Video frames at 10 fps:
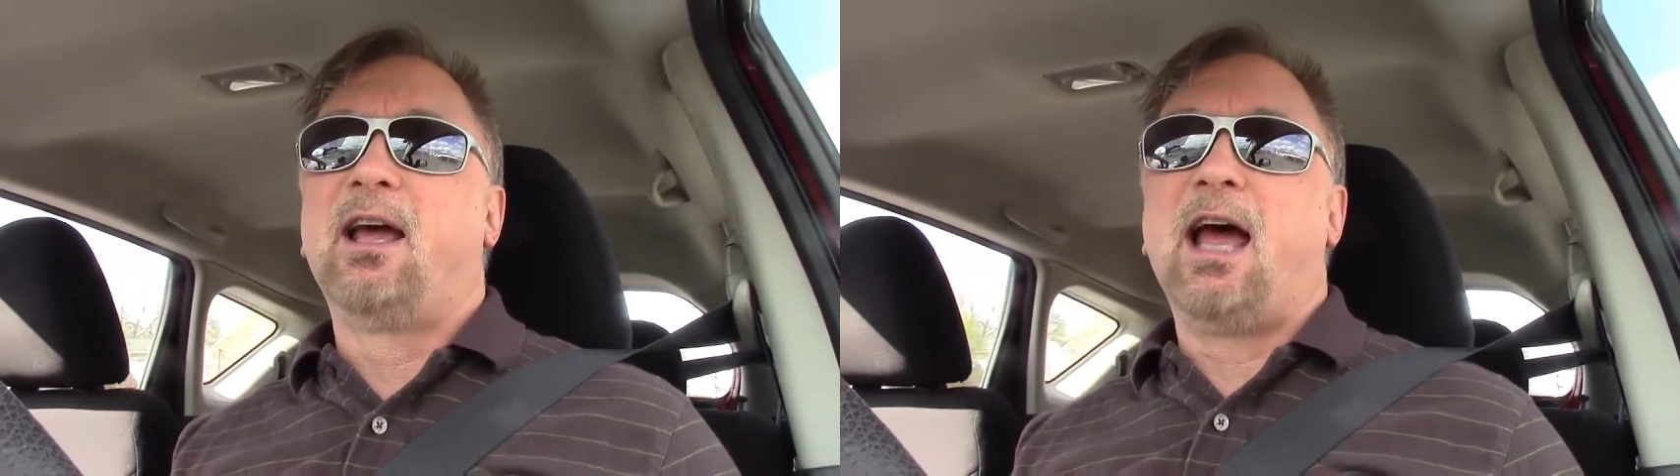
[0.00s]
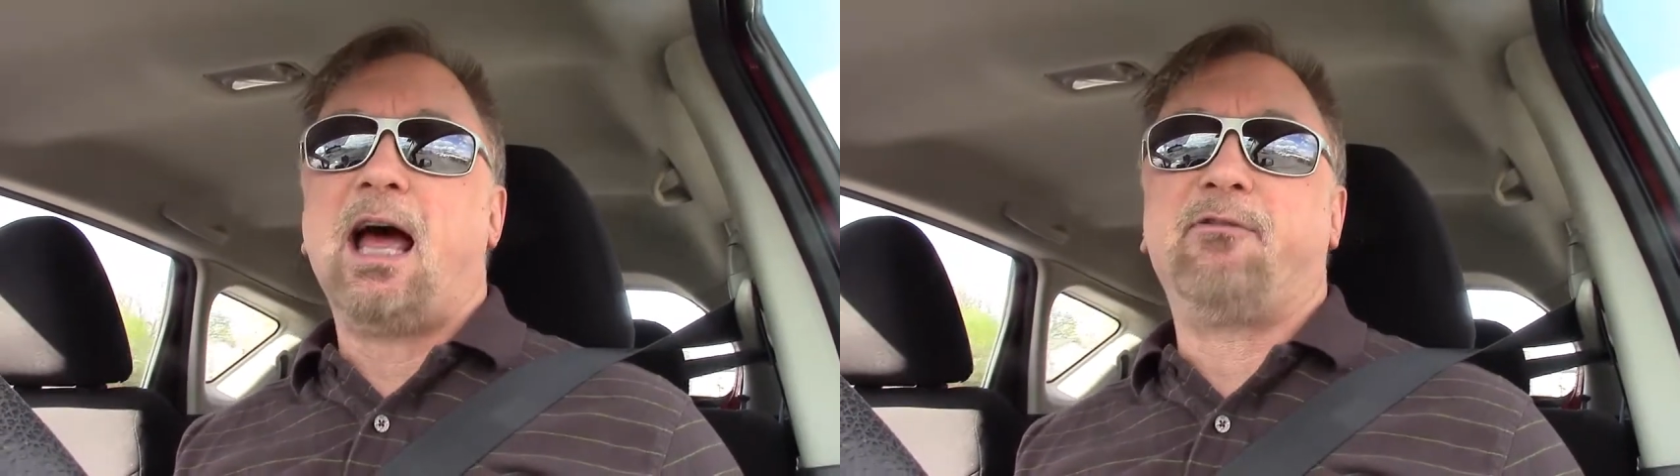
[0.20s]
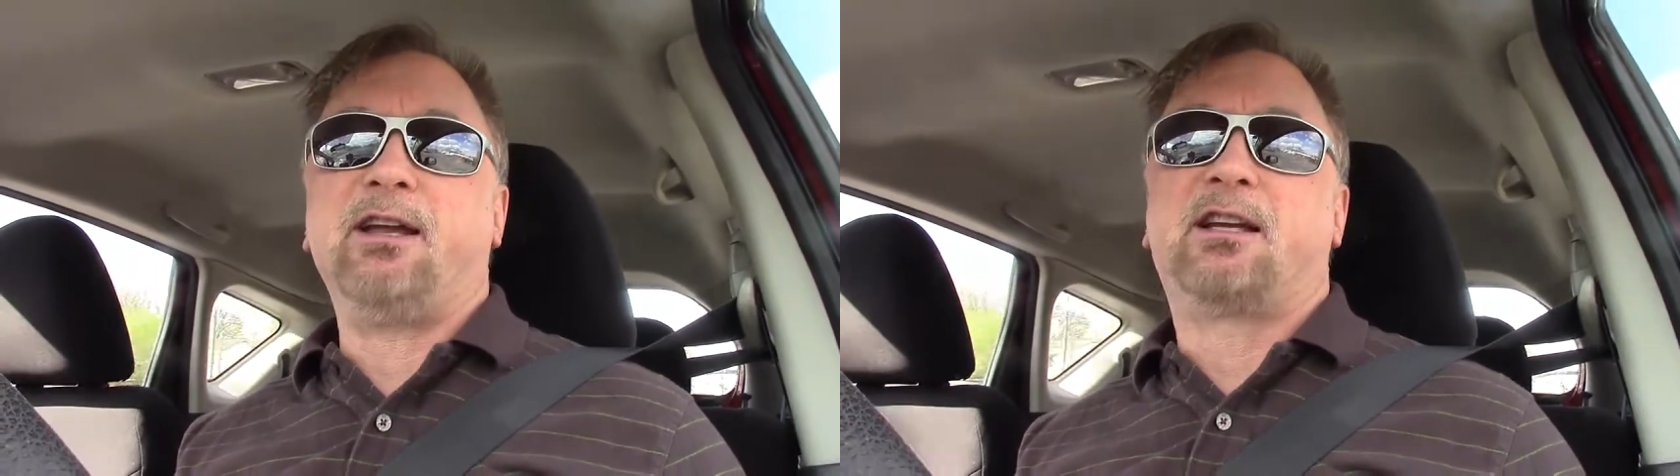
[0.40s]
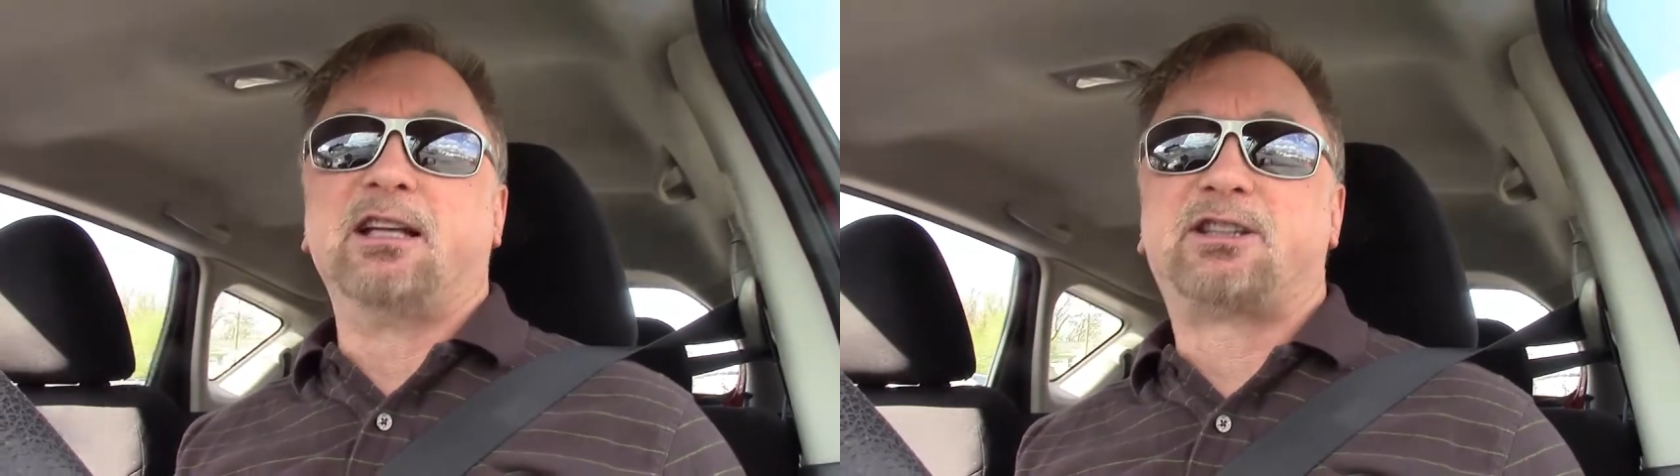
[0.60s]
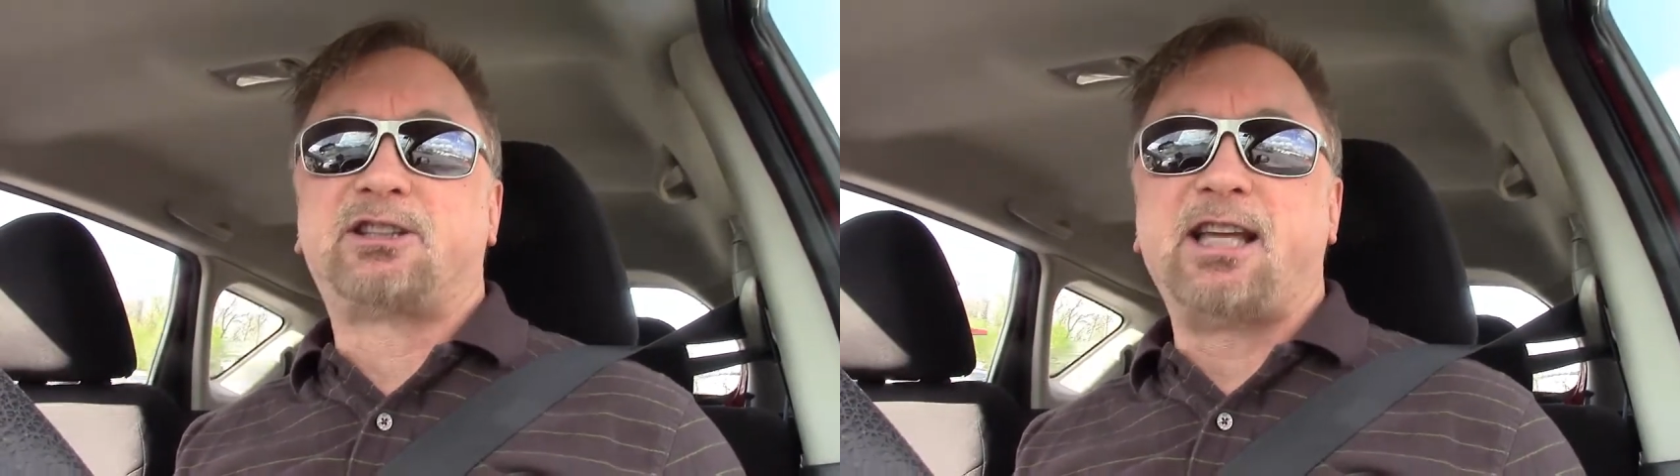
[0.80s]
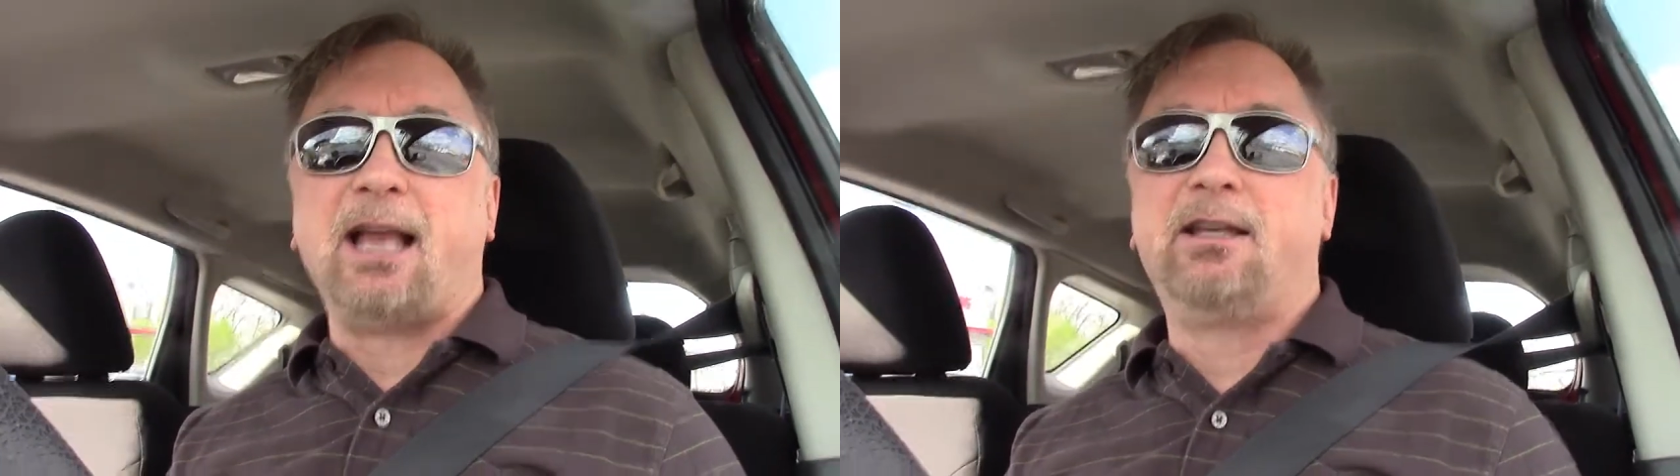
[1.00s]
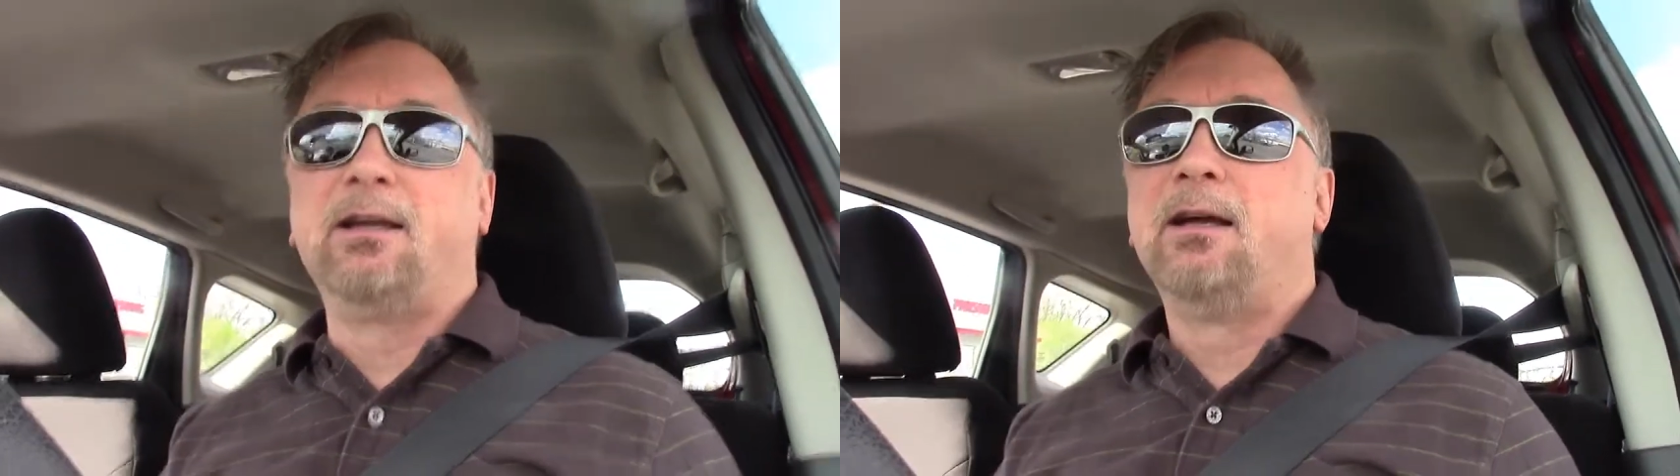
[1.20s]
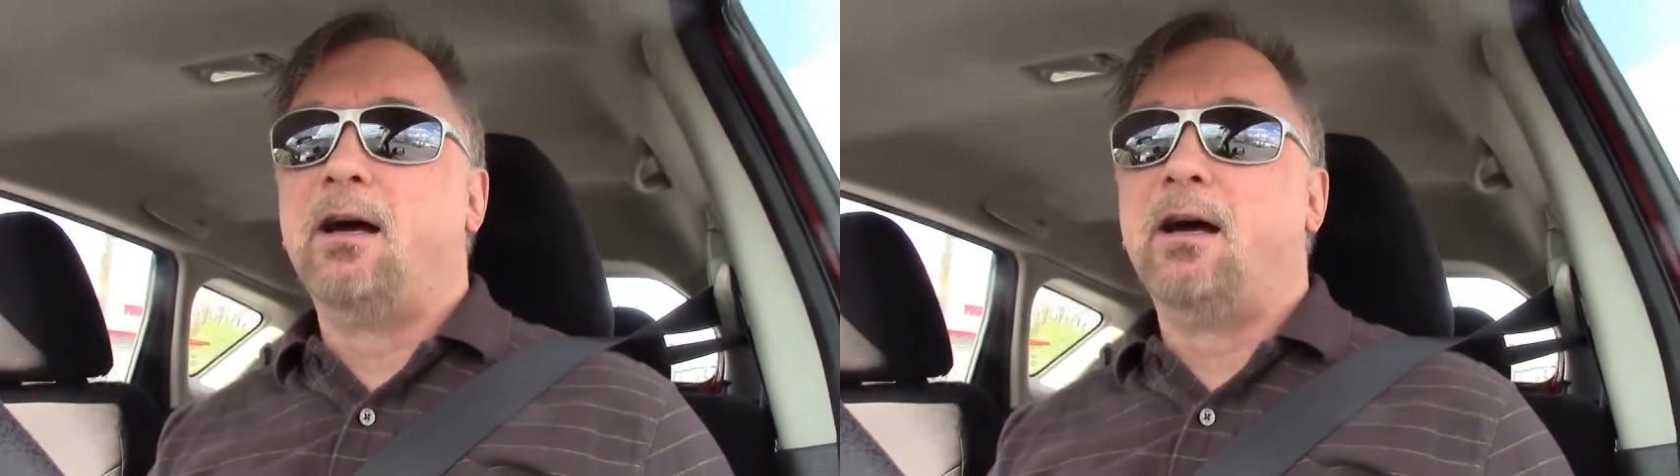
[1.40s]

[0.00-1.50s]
having consent